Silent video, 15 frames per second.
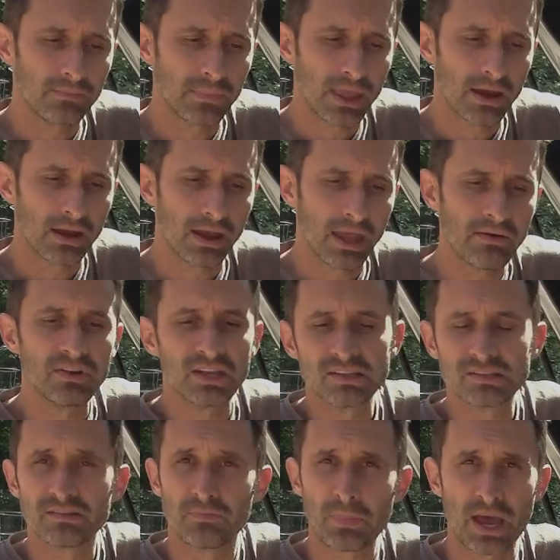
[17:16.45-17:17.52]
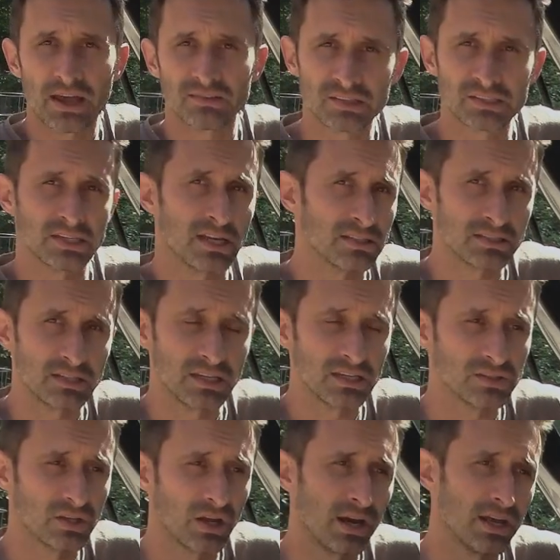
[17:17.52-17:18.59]
uh, evidence of past success is
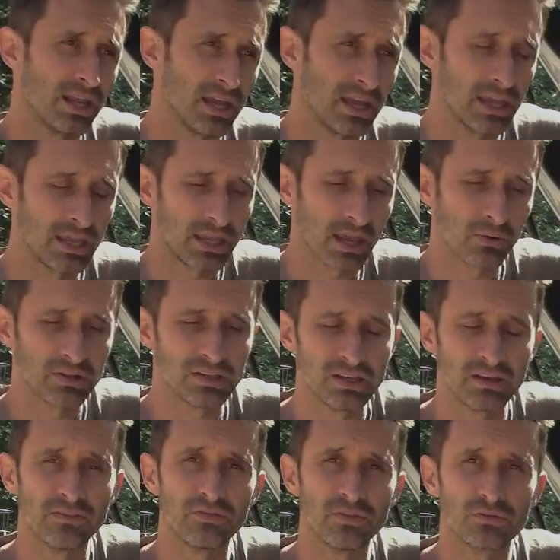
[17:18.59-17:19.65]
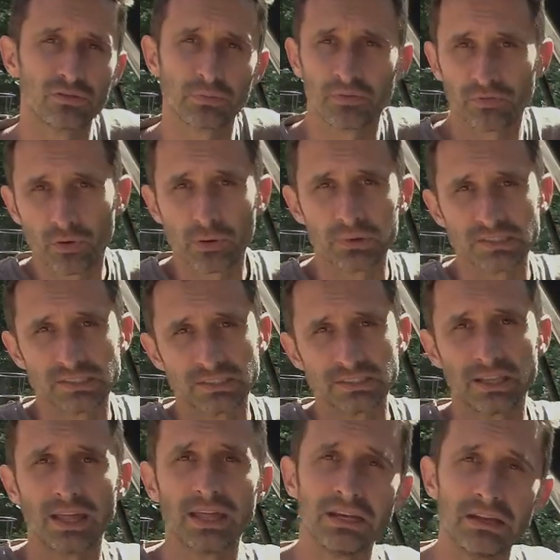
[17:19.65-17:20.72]
not a guarantee of future performance. They say
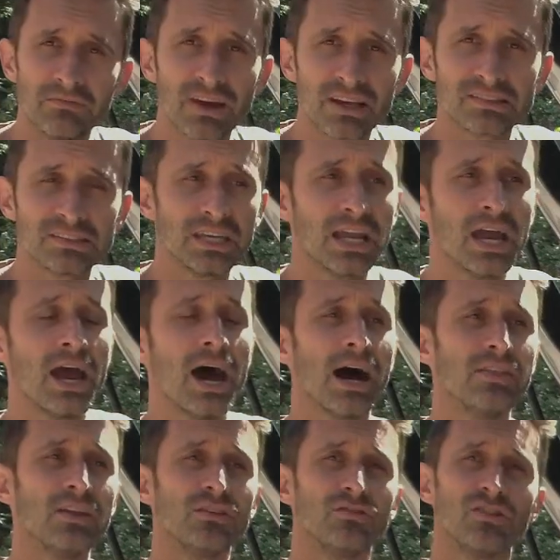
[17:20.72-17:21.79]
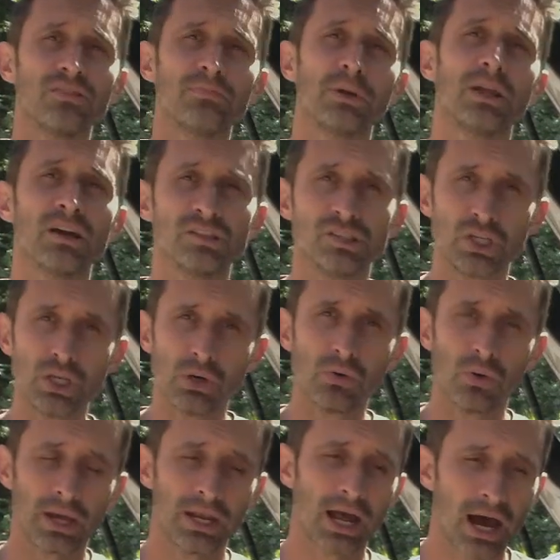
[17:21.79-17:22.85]
that in investing. I think just because
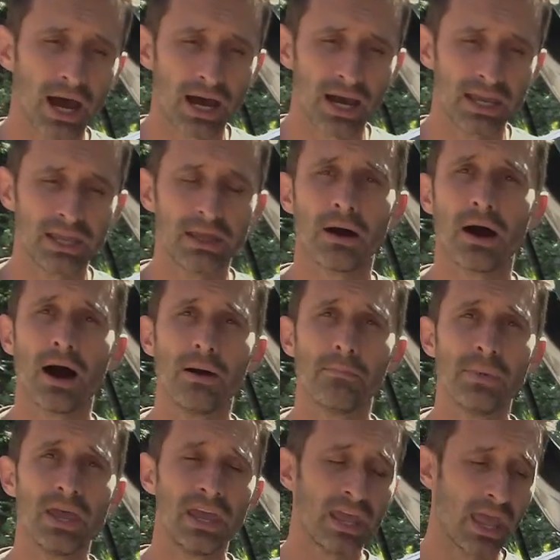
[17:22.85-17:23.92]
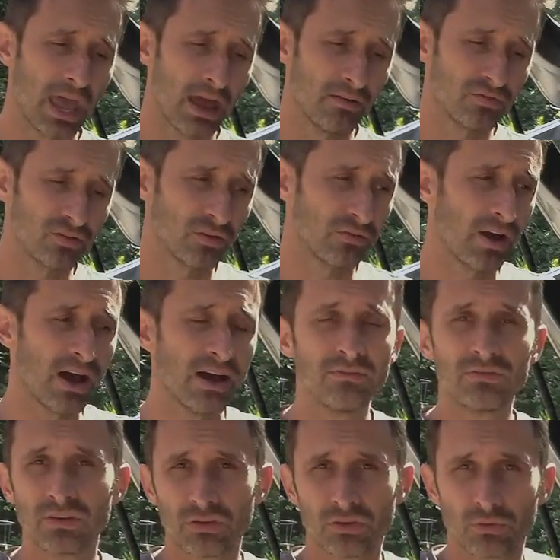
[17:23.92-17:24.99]
you and I uh, may have
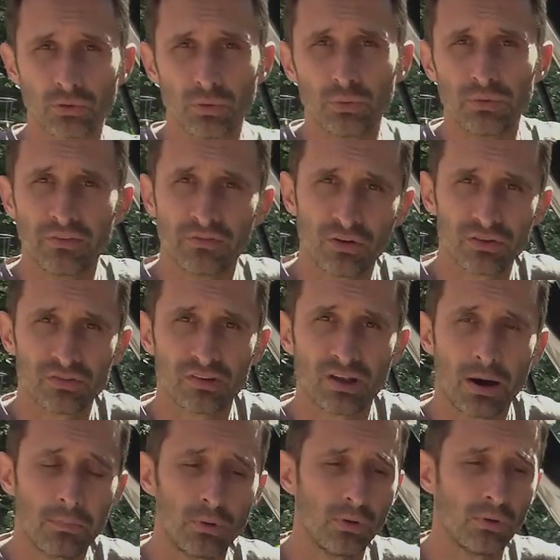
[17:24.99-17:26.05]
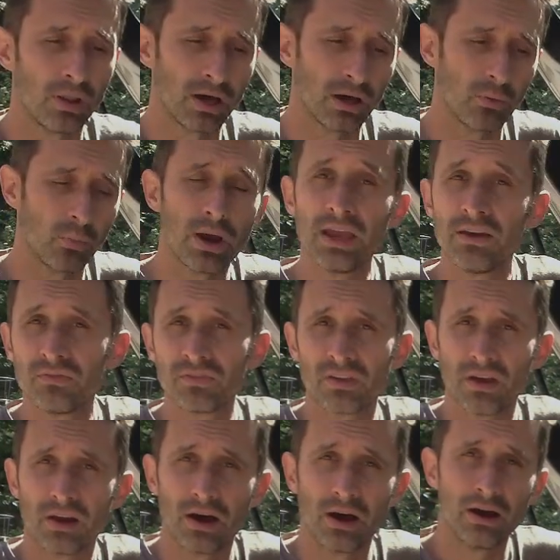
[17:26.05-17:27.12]
survived through the first couple uh, waves
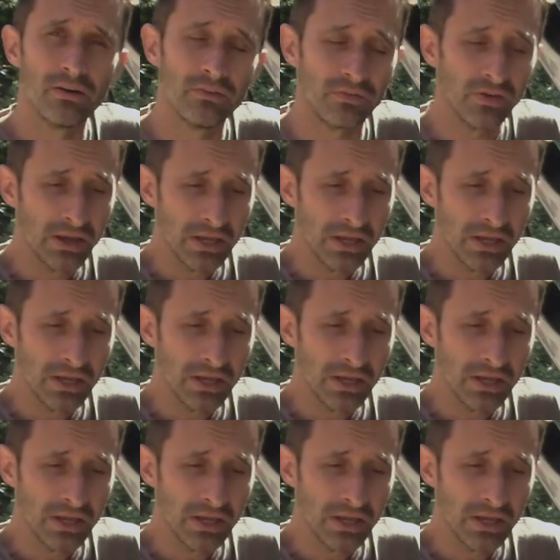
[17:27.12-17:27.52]
of